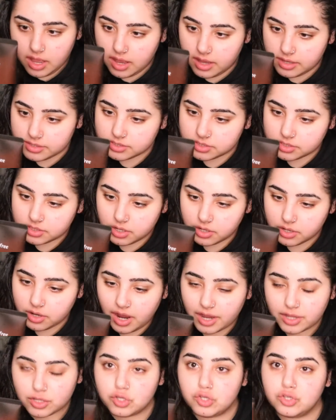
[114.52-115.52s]
So
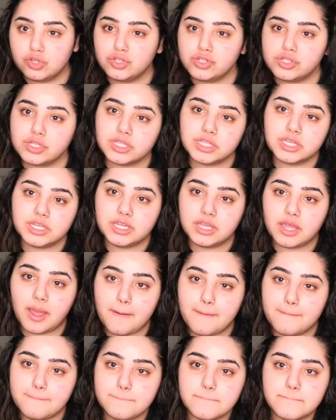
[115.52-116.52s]
I usually
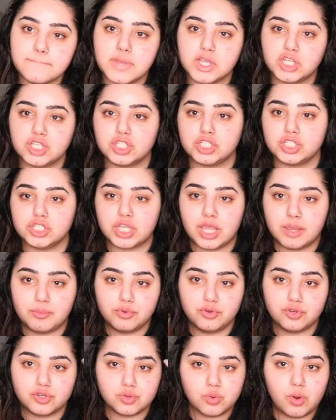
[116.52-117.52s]

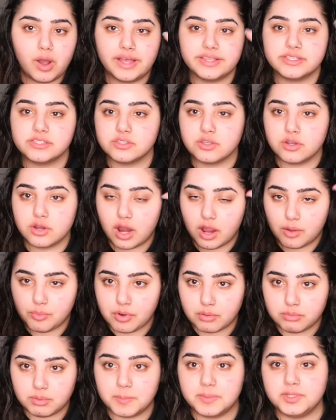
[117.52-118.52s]
shampoo twice, so I'll
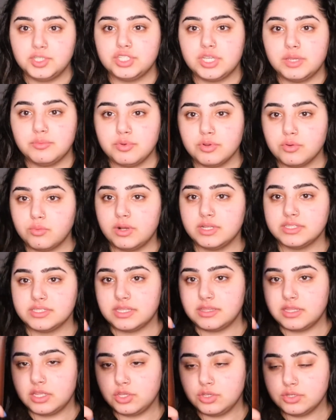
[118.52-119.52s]
probably shampoo once
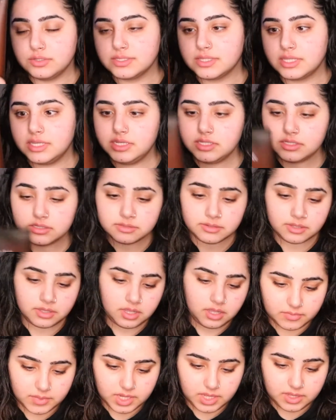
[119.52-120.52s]
and then use this,
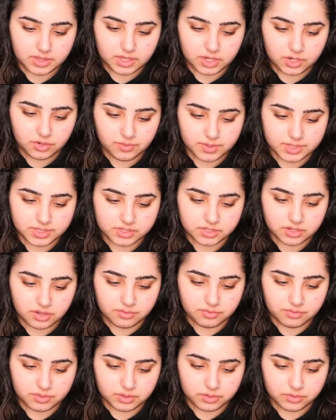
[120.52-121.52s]
and then you rinse
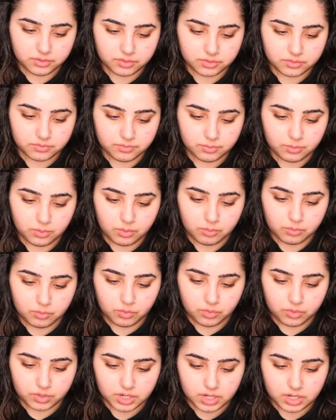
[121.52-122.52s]
off with lukewarm
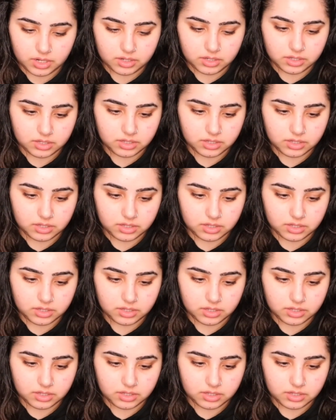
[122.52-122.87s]
water,